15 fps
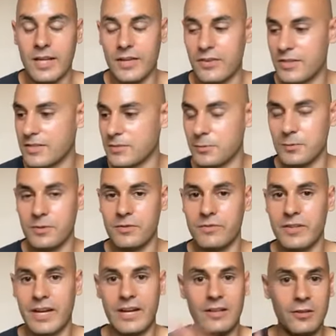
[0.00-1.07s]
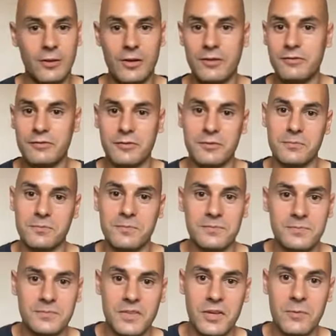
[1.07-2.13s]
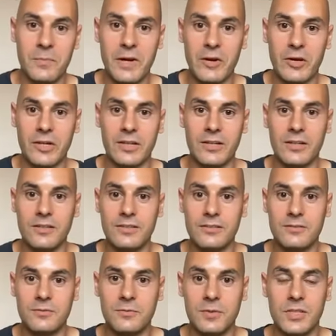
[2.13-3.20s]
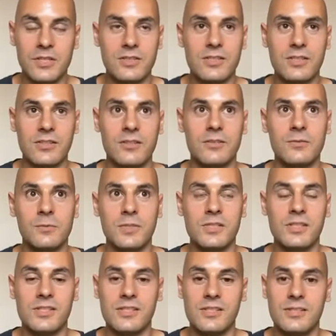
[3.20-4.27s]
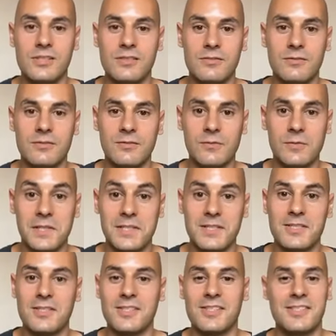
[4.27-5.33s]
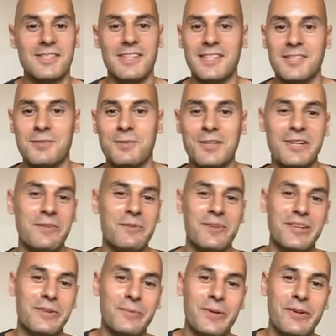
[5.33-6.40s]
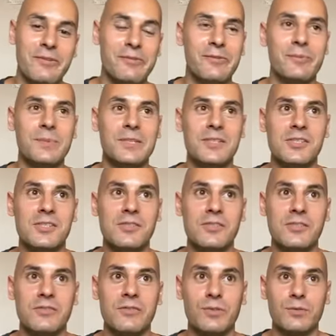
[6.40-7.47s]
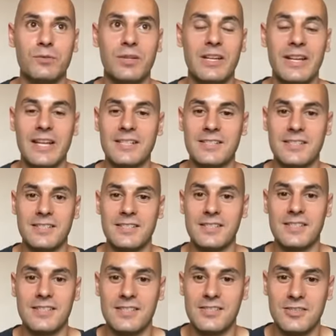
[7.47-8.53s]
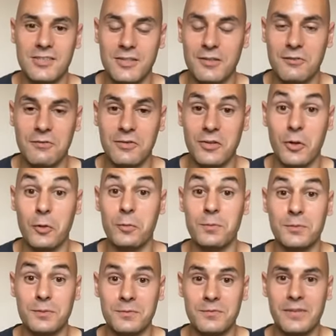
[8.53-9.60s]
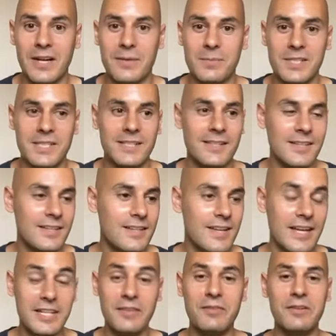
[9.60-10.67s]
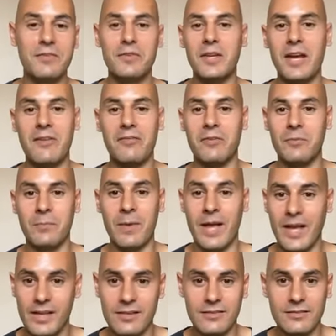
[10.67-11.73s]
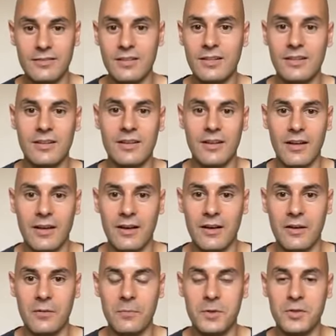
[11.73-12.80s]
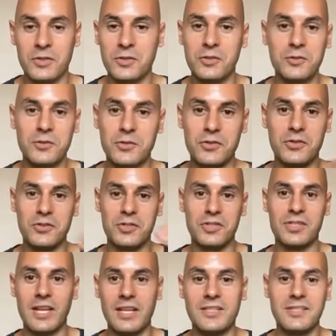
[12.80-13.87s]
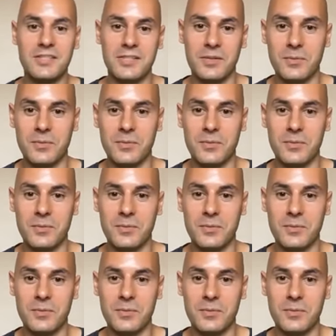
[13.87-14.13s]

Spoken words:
There's all of that lot from America, which is it's really, really wonderful, because you just feel connected to this just global family. And even if you haven't met, as soon as you just say to